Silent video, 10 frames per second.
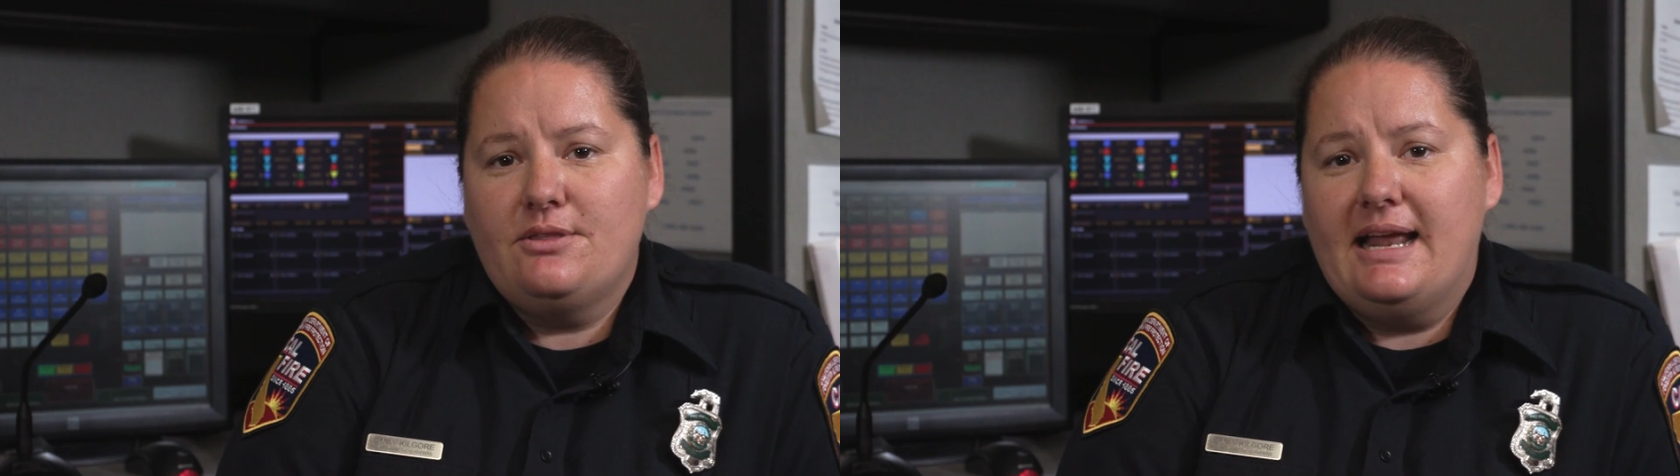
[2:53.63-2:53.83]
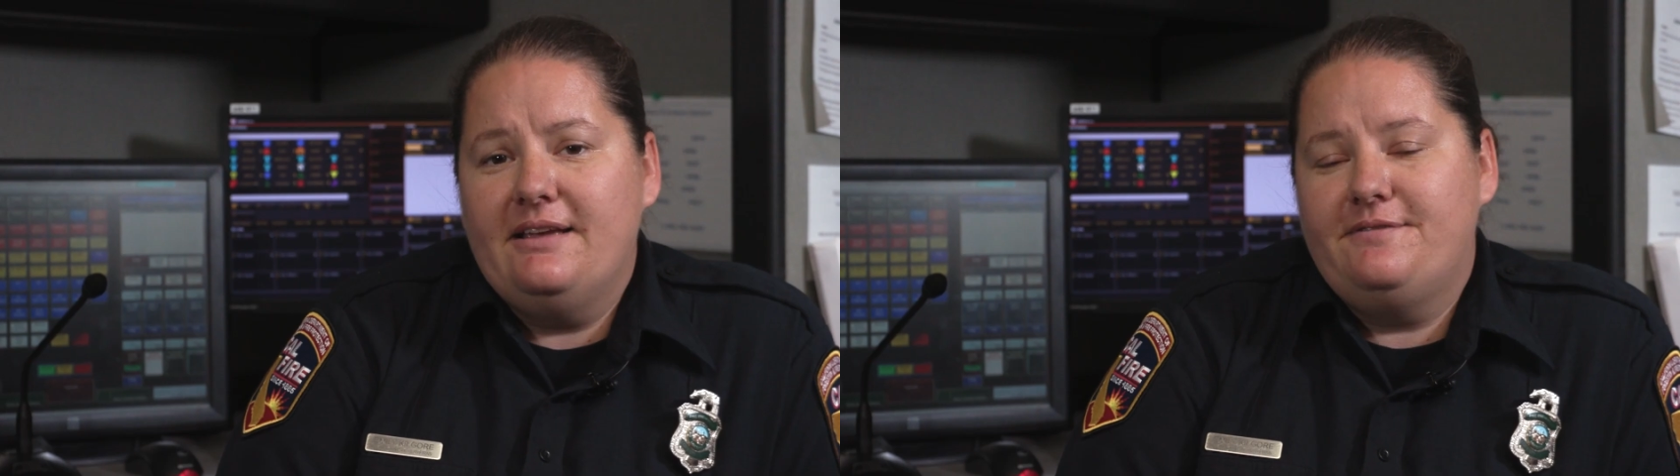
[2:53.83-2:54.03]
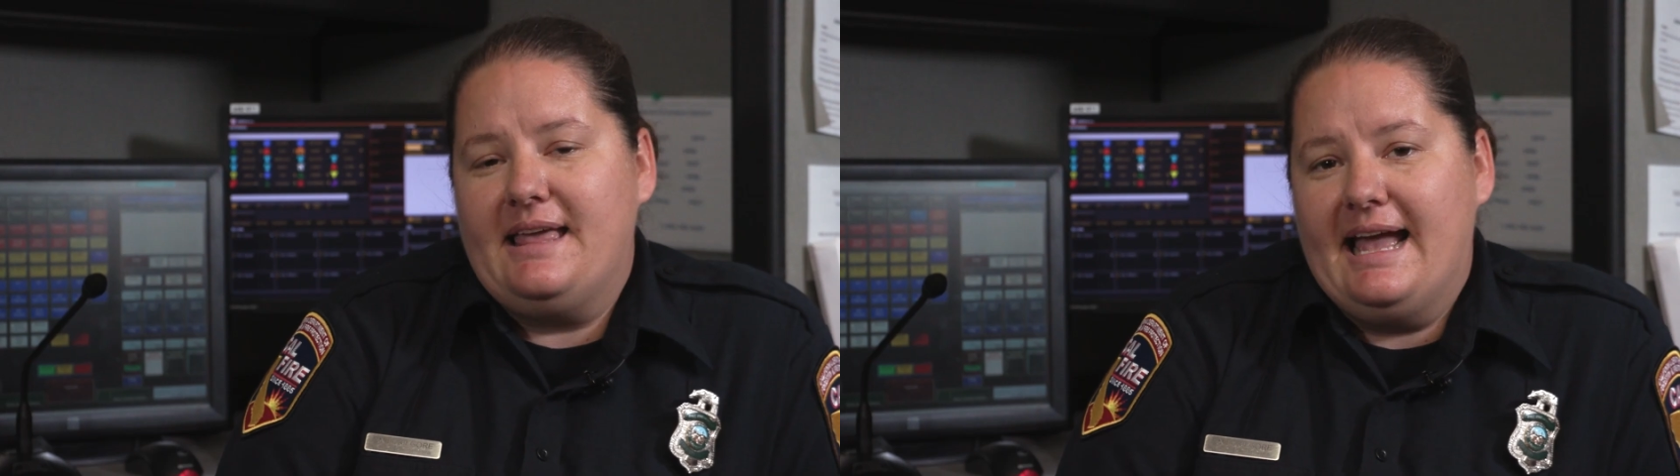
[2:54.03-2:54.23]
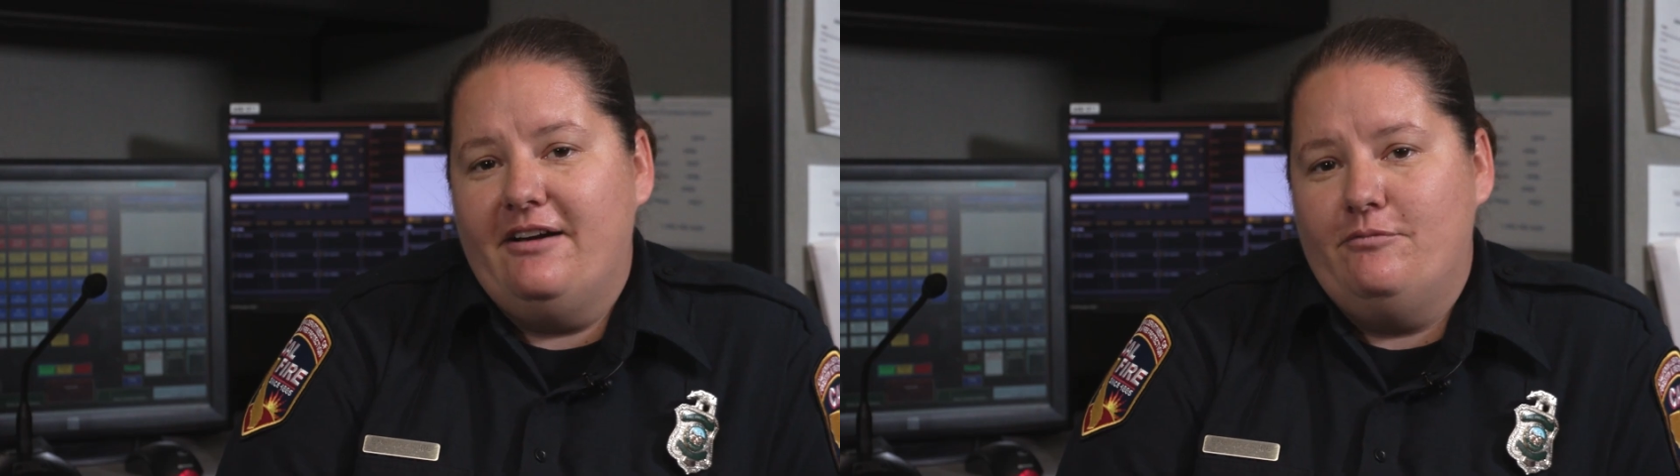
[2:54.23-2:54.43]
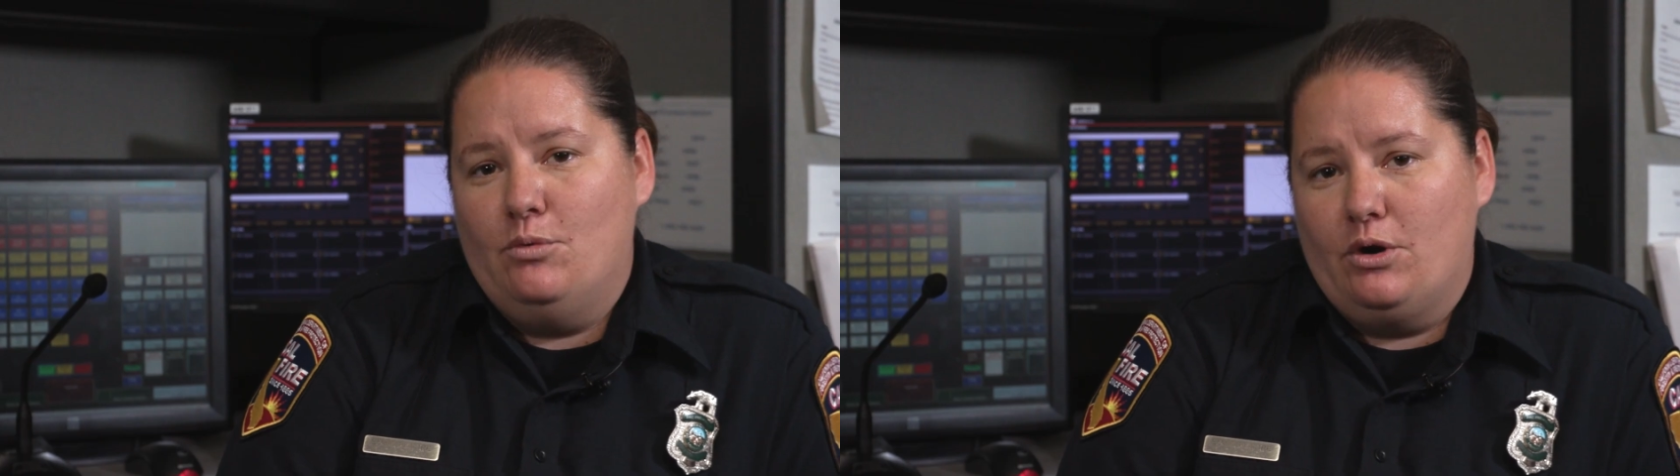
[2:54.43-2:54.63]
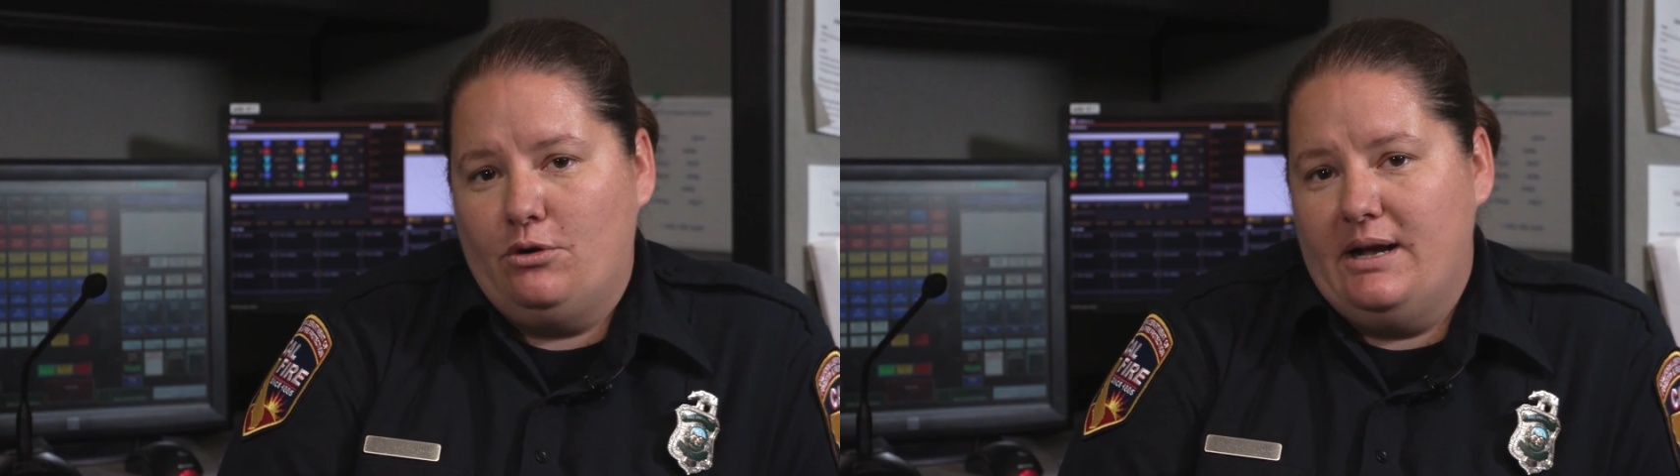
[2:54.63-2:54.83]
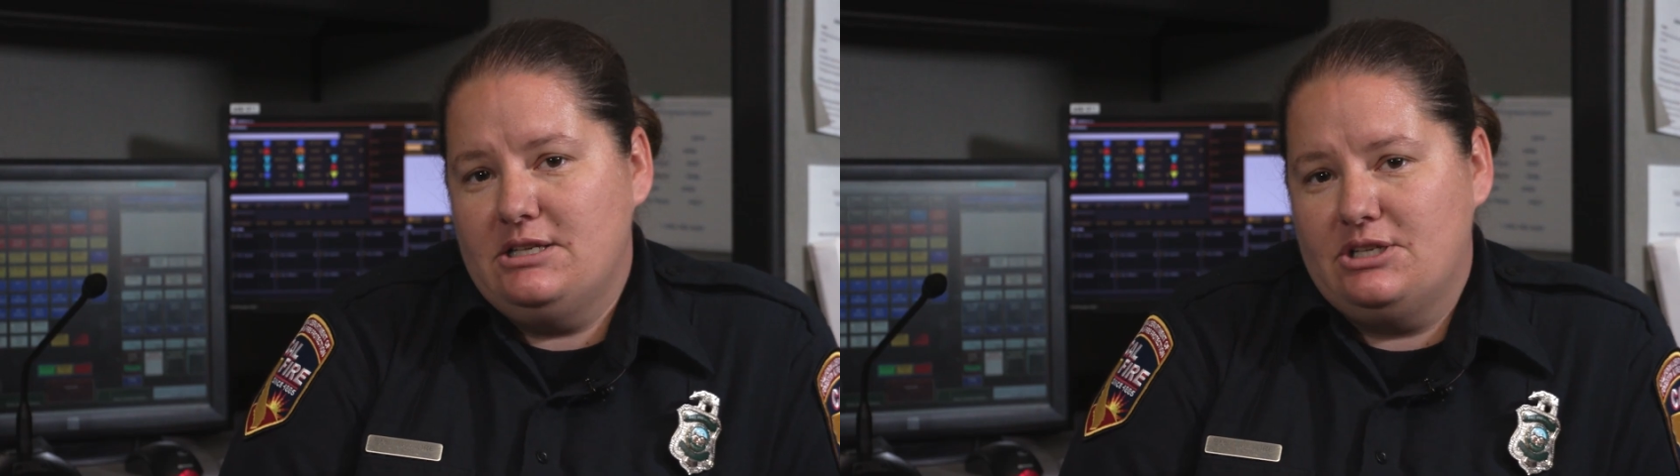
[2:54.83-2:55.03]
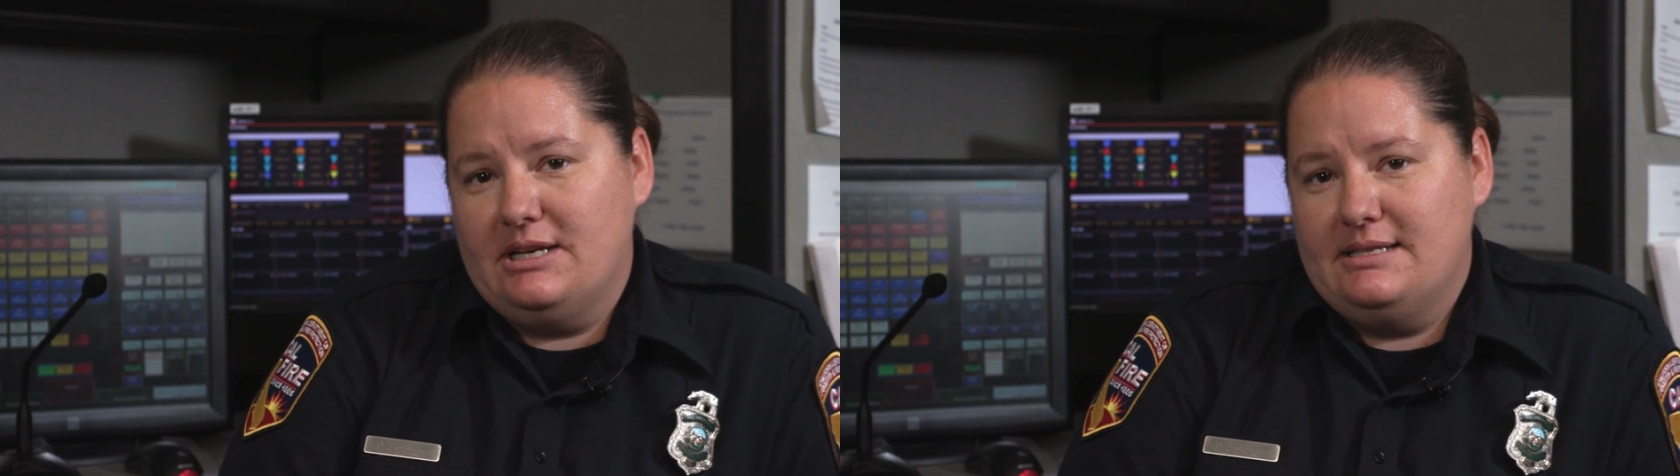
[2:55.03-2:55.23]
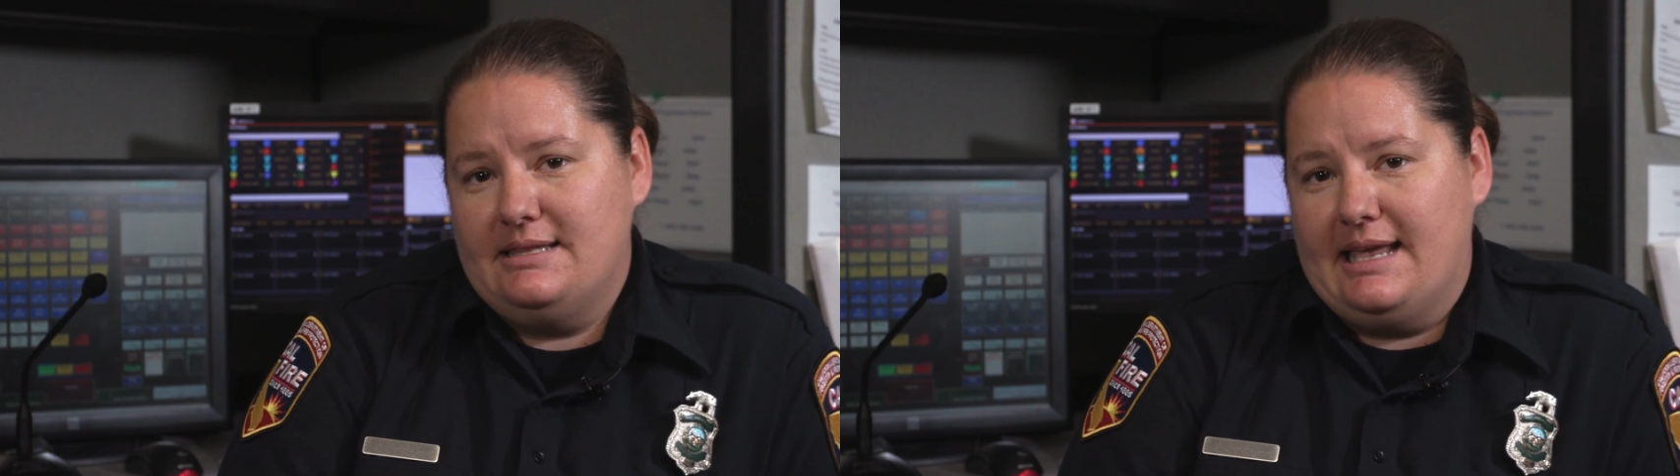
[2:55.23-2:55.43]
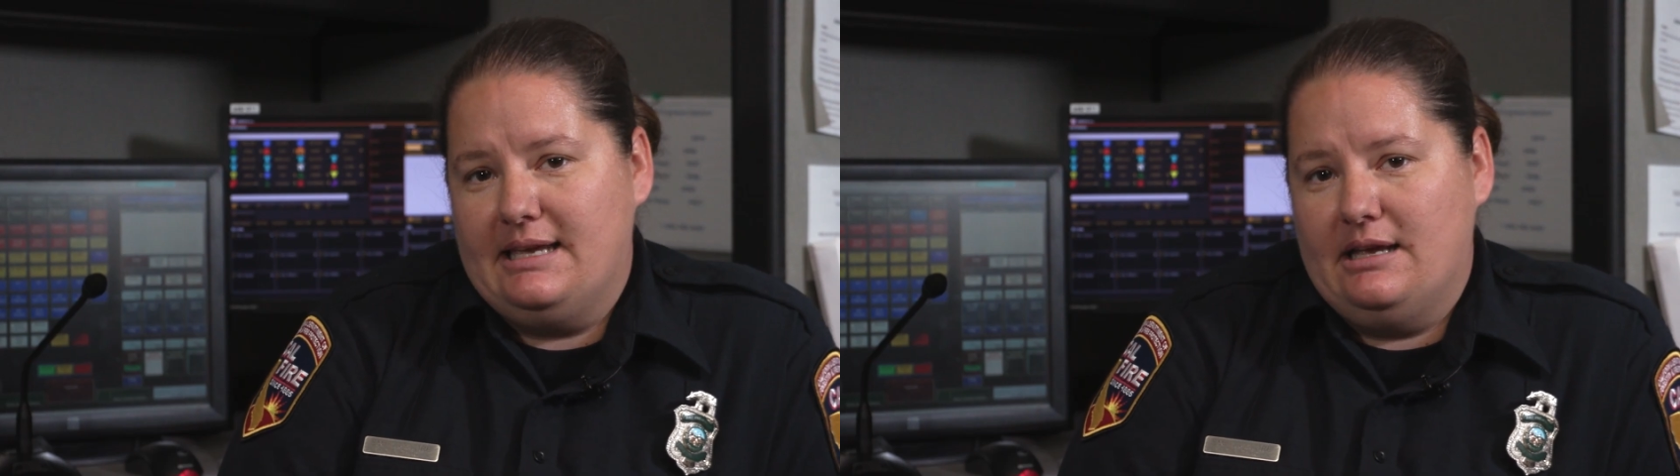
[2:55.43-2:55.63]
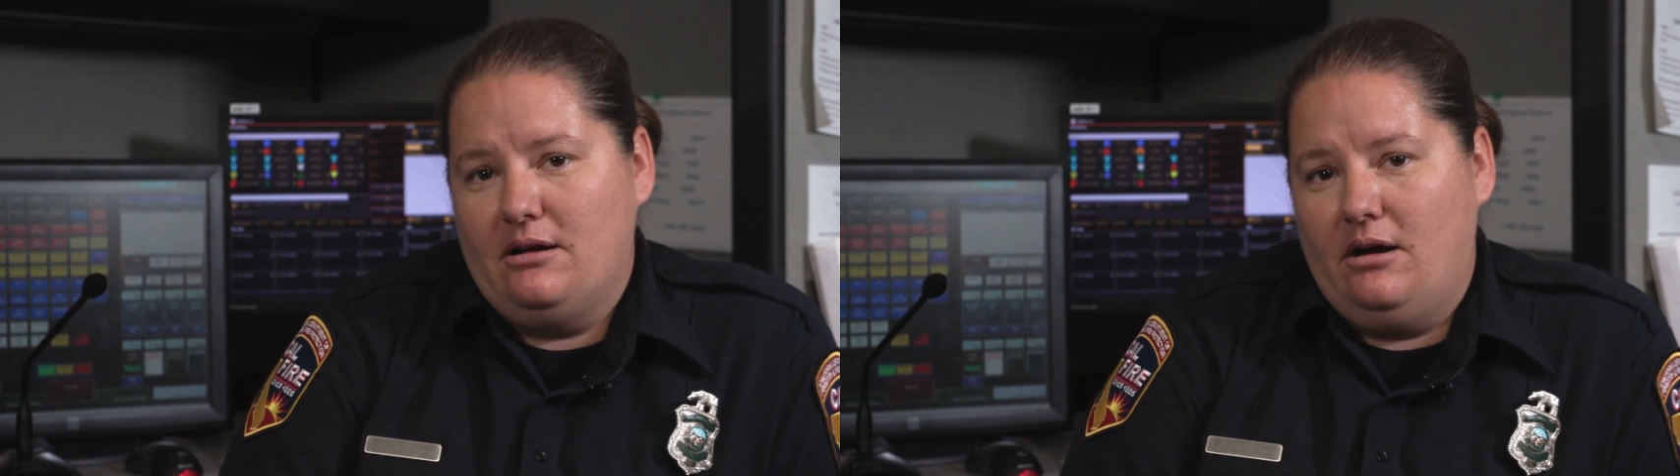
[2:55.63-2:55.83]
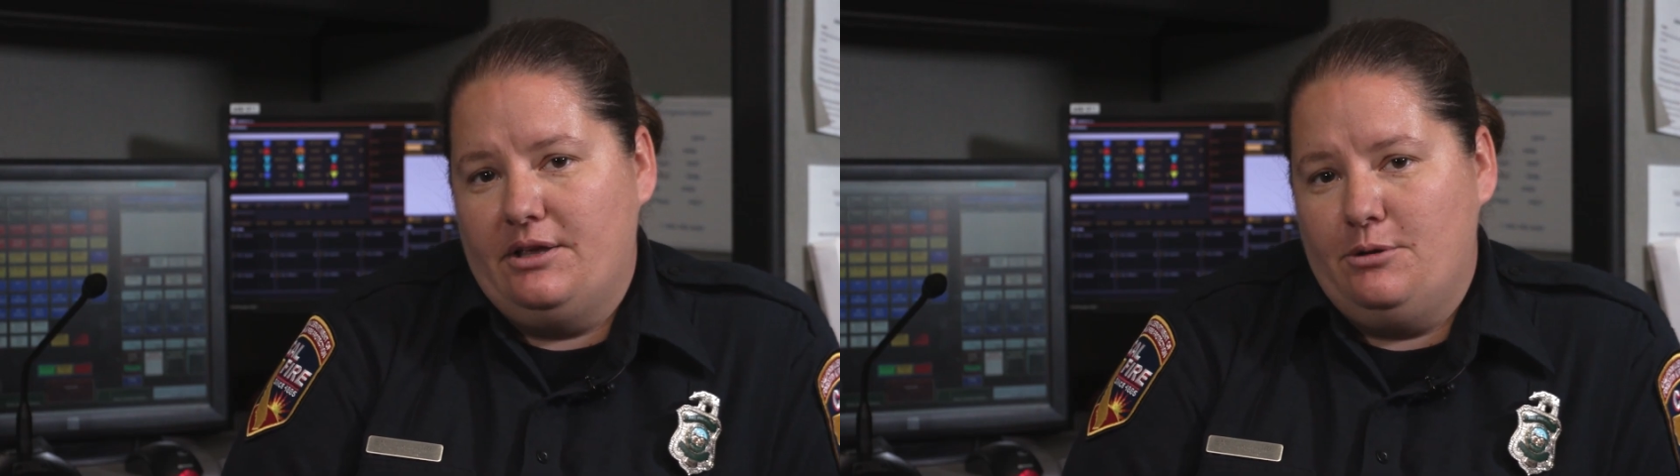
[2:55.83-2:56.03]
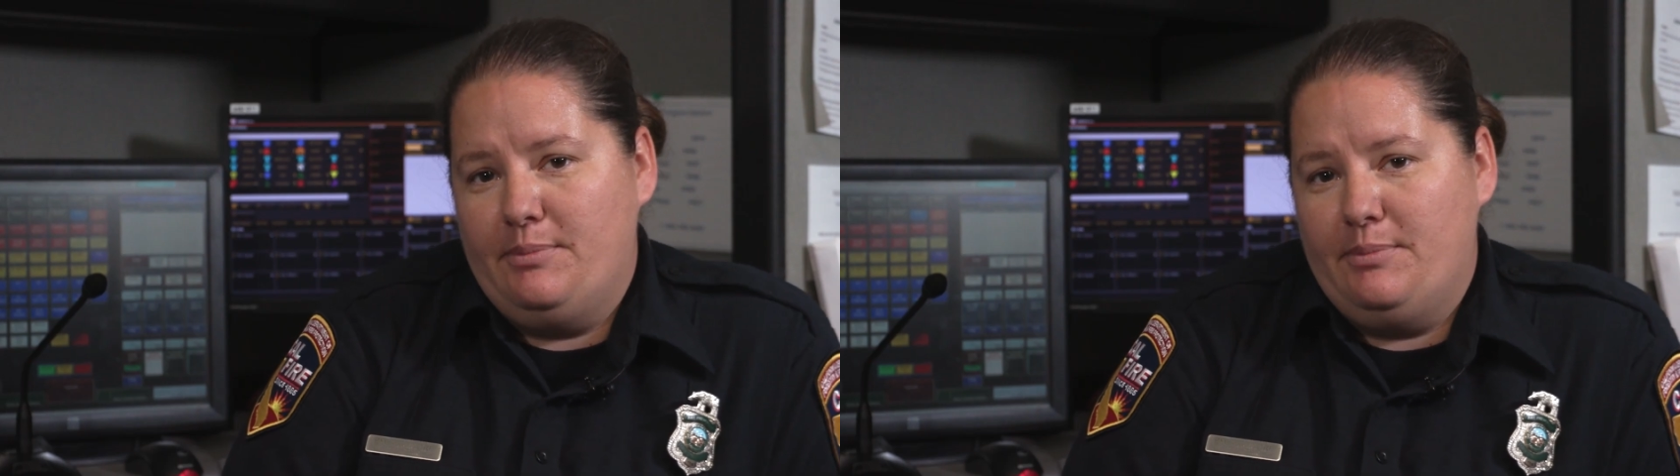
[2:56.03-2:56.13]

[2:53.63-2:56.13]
that if they have more questions, they can call you